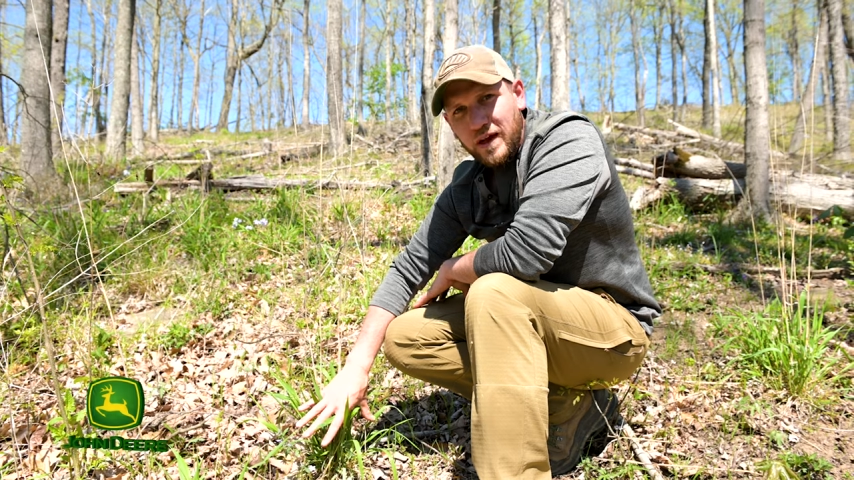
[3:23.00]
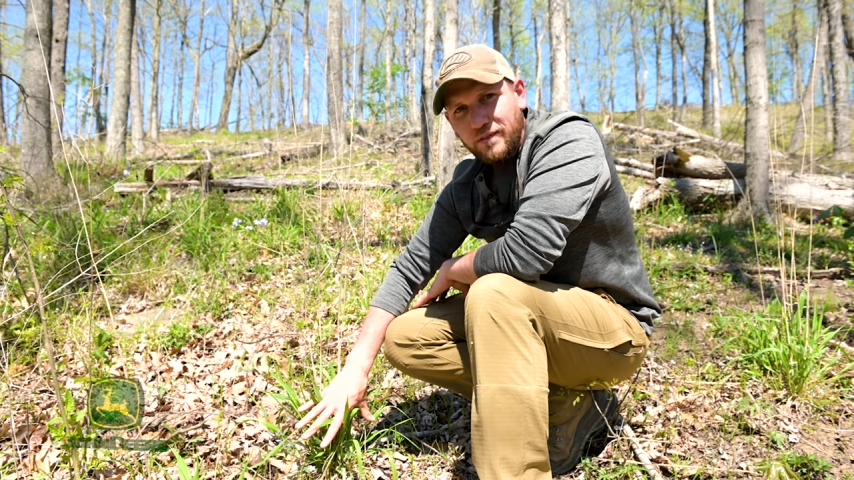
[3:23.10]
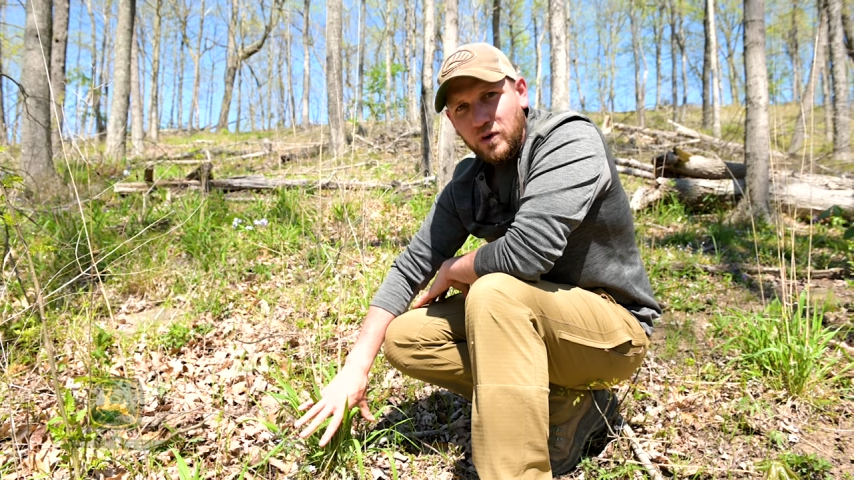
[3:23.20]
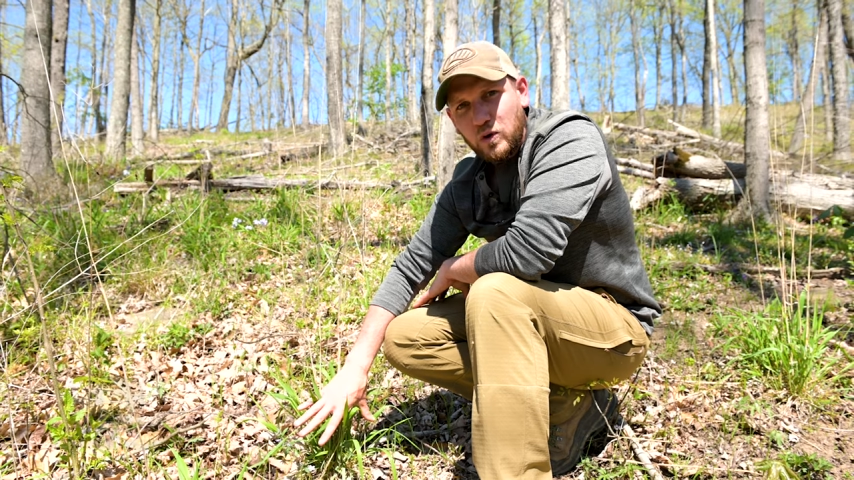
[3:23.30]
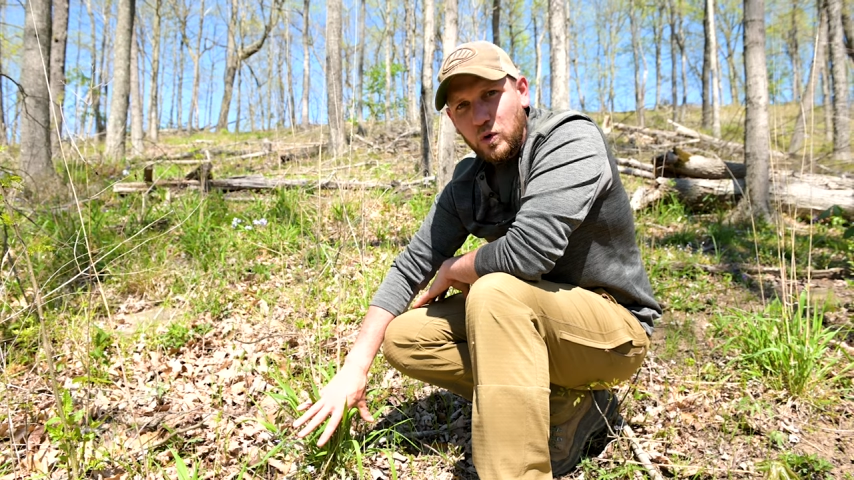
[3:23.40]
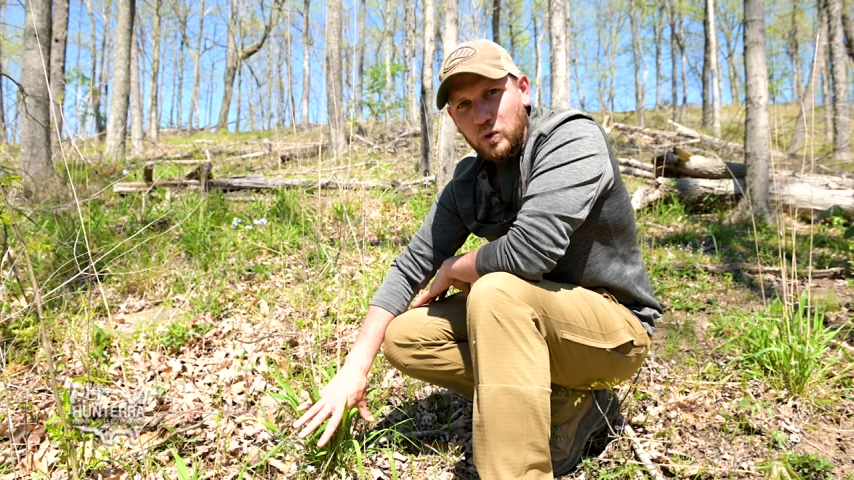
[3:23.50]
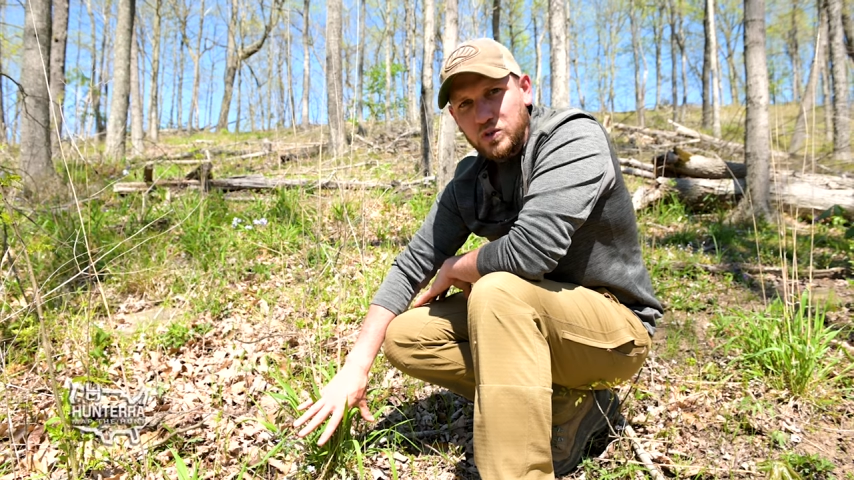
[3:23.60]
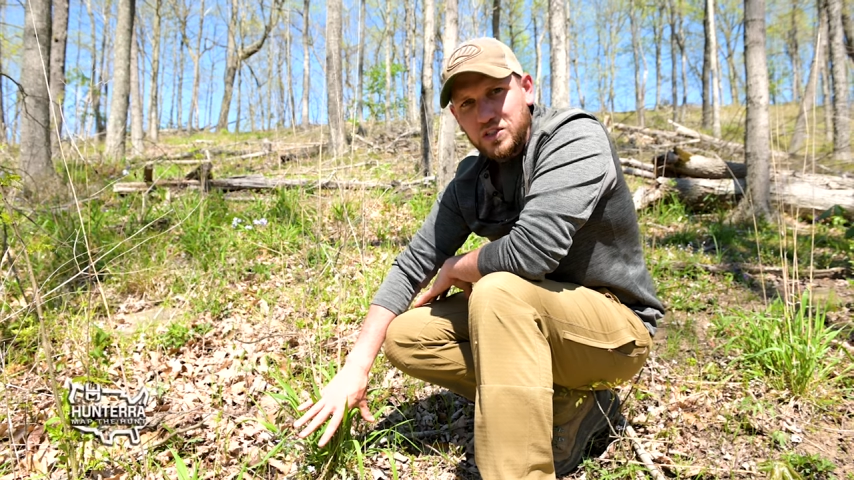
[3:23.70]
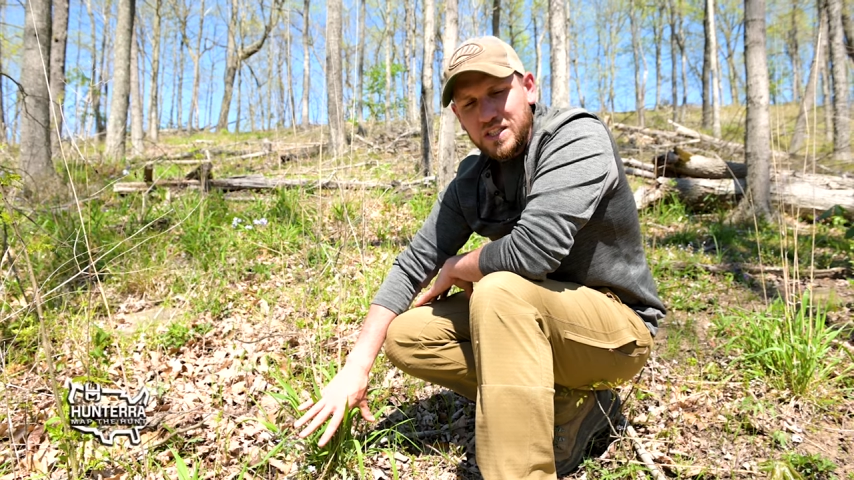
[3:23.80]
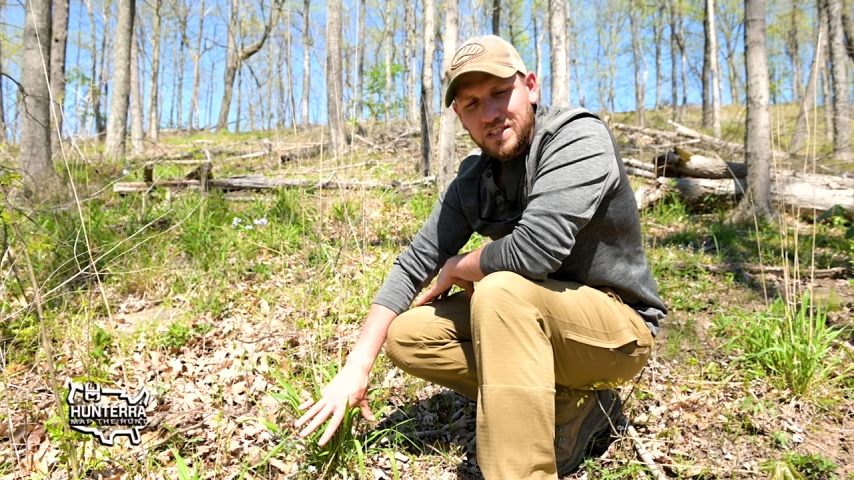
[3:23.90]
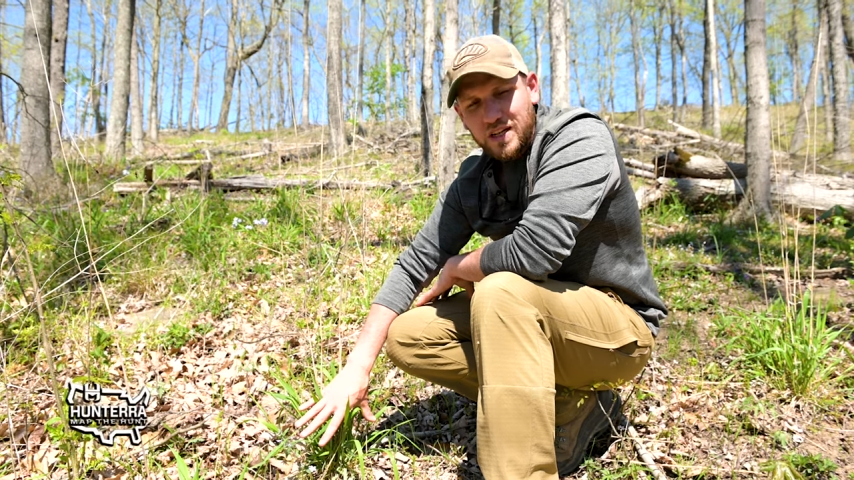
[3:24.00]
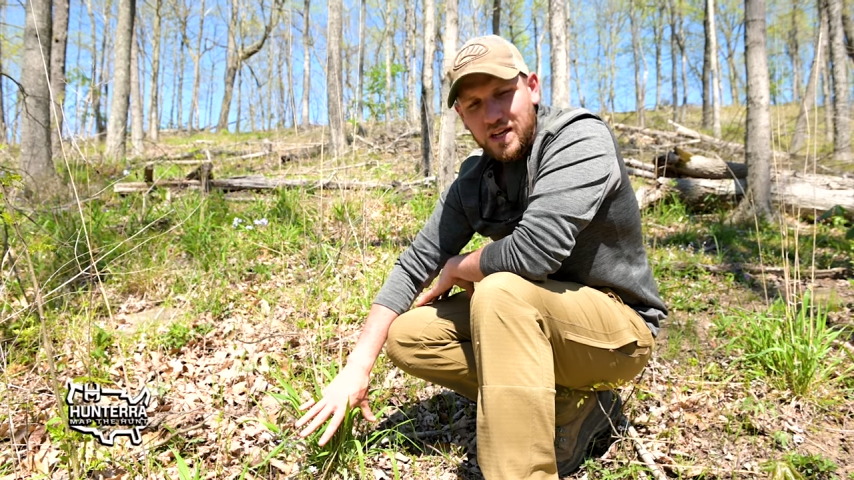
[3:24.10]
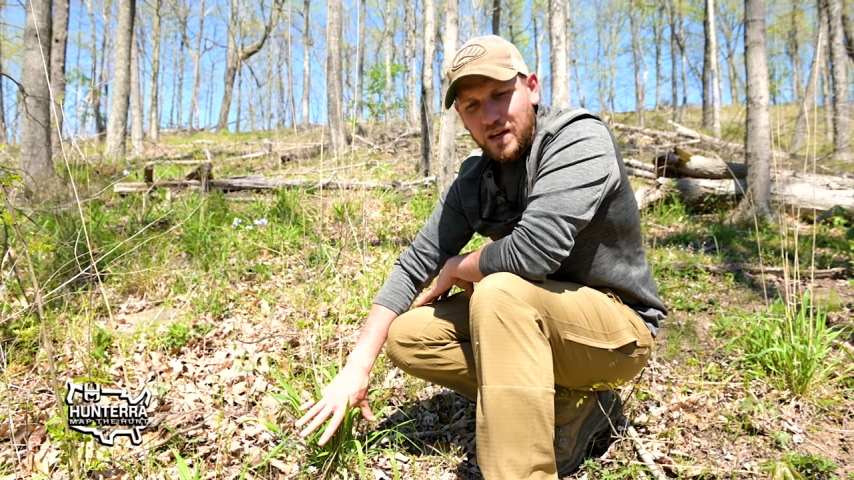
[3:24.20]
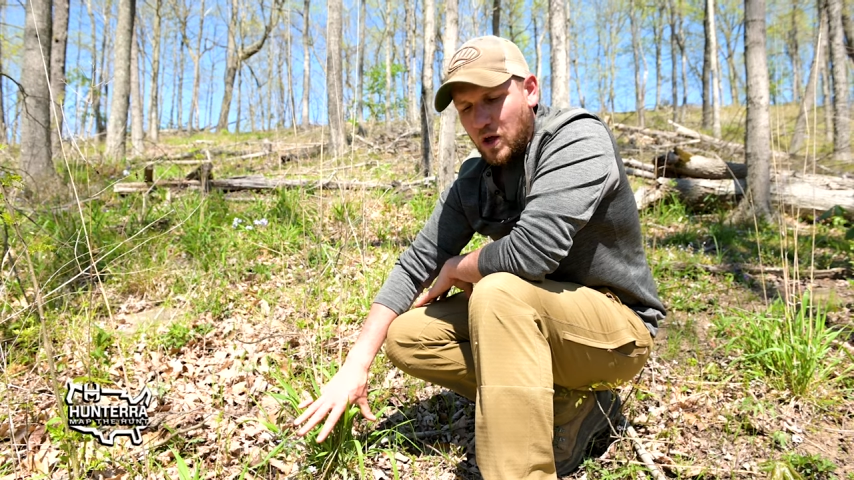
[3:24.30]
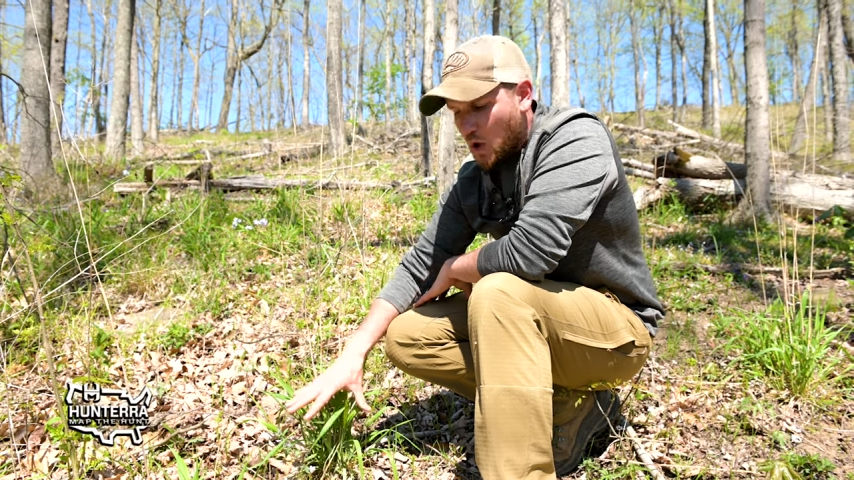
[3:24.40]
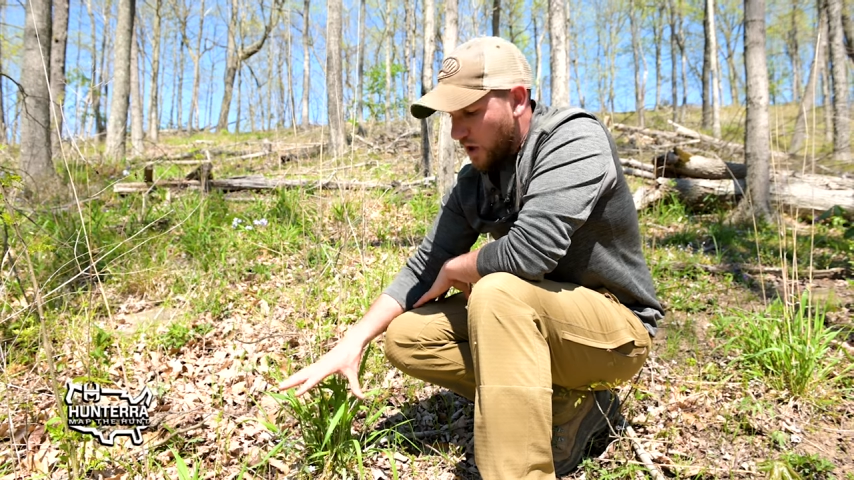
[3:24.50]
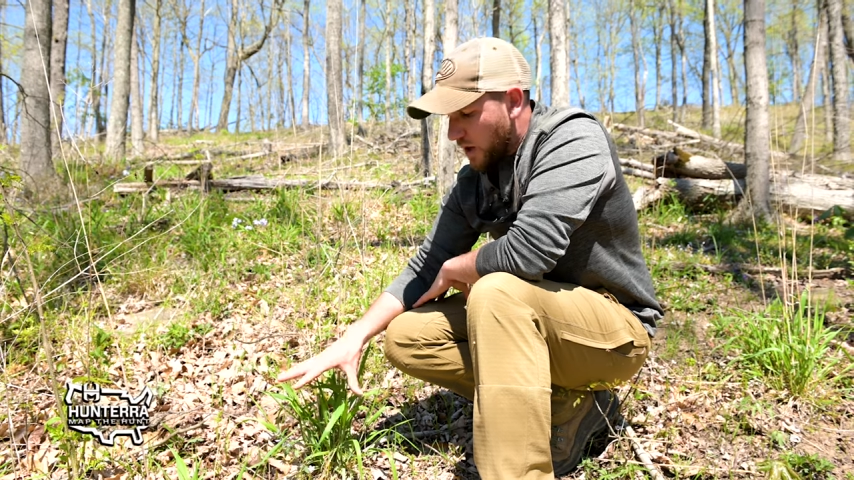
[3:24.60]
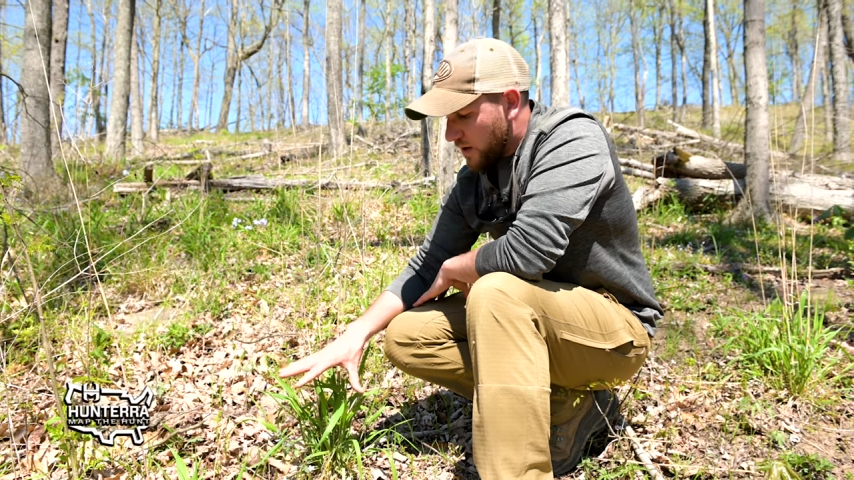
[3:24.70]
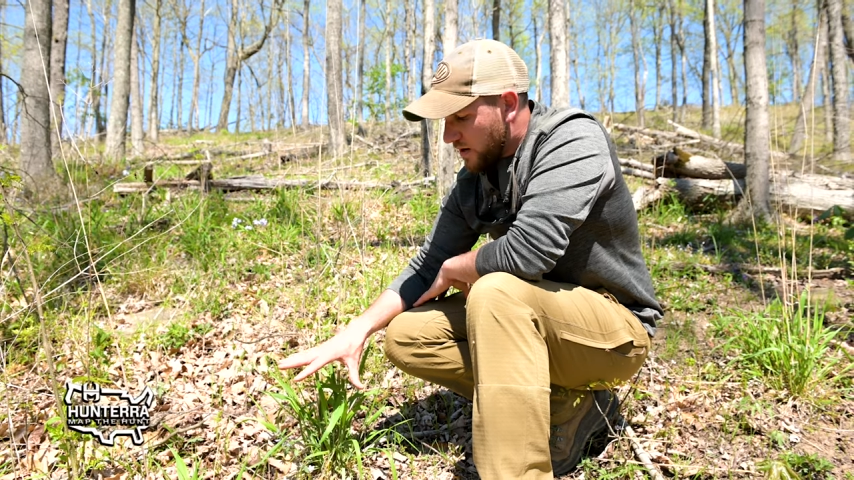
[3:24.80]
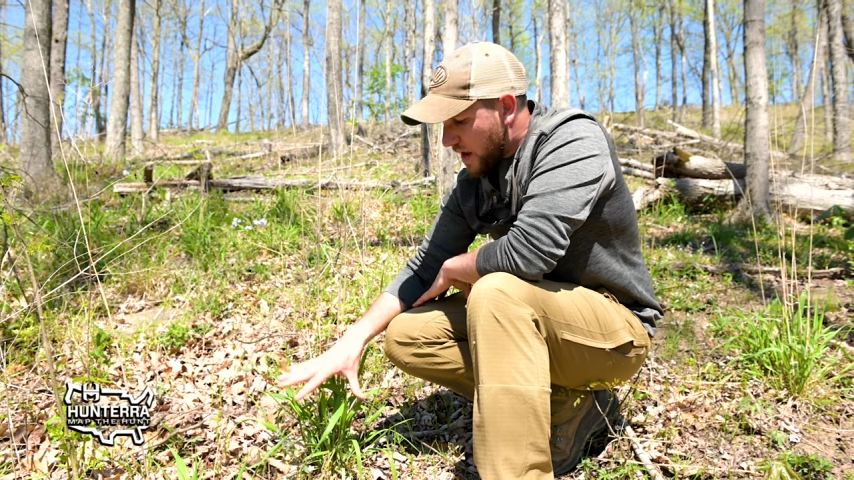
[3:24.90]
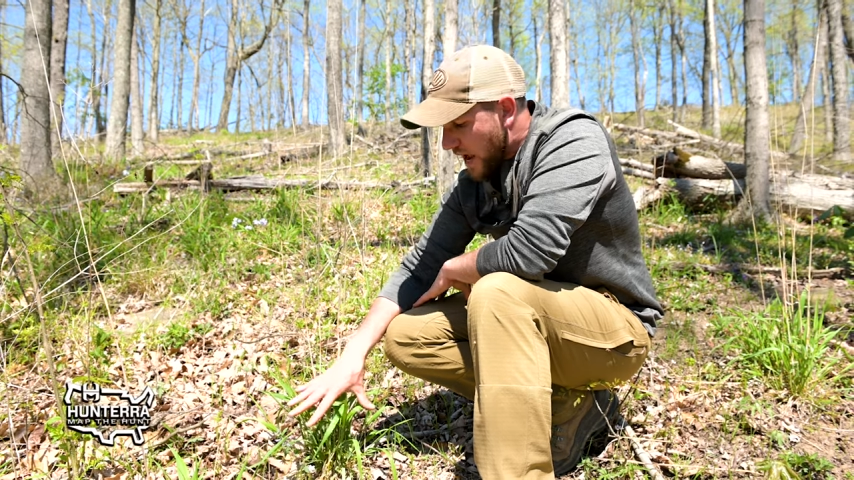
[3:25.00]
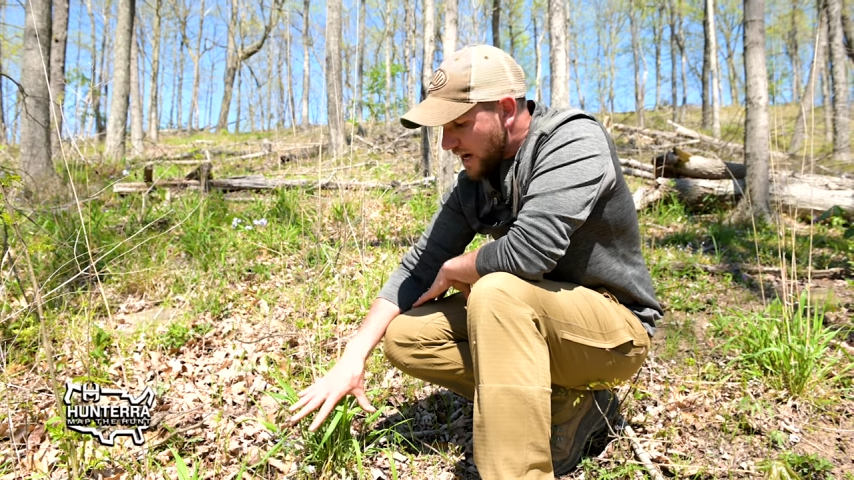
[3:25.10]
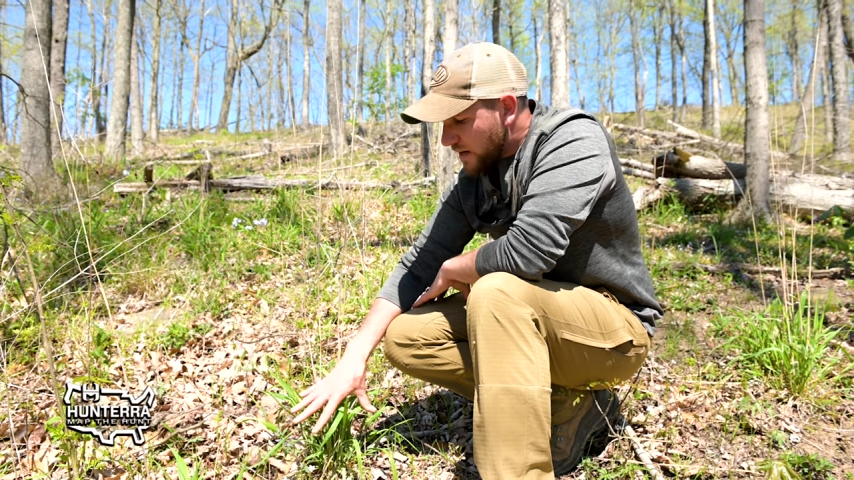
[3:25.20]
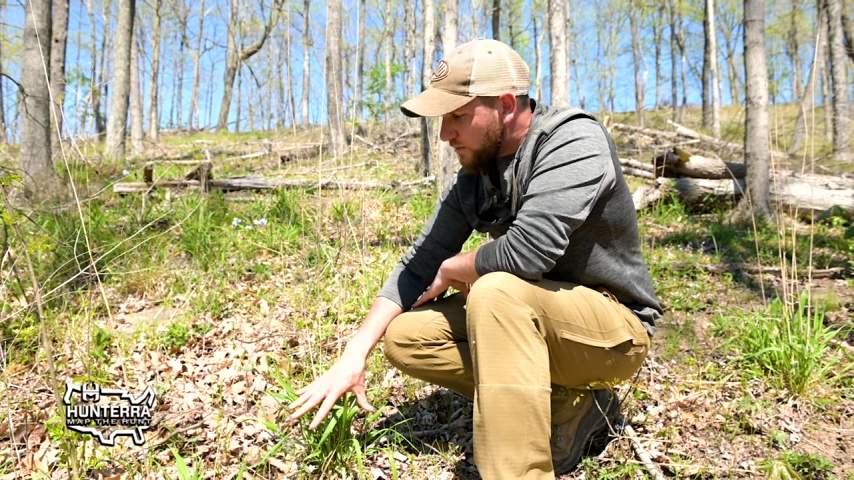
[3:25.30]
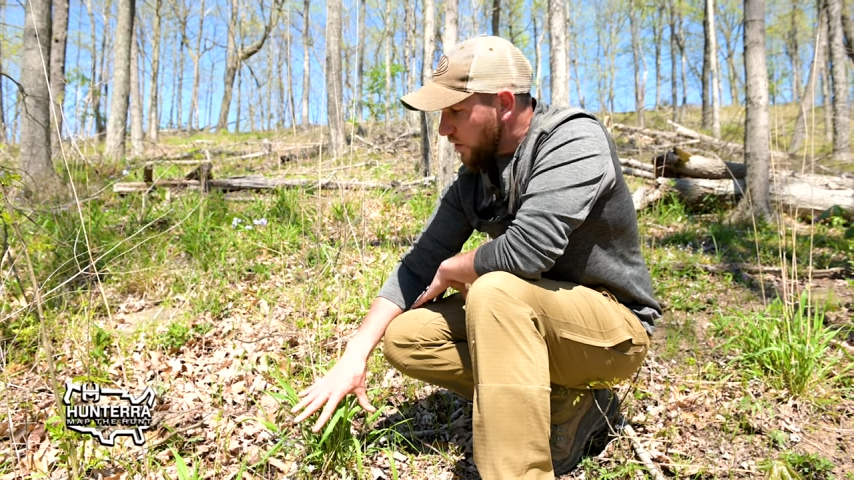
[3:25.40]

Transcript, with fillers: out of the cool season native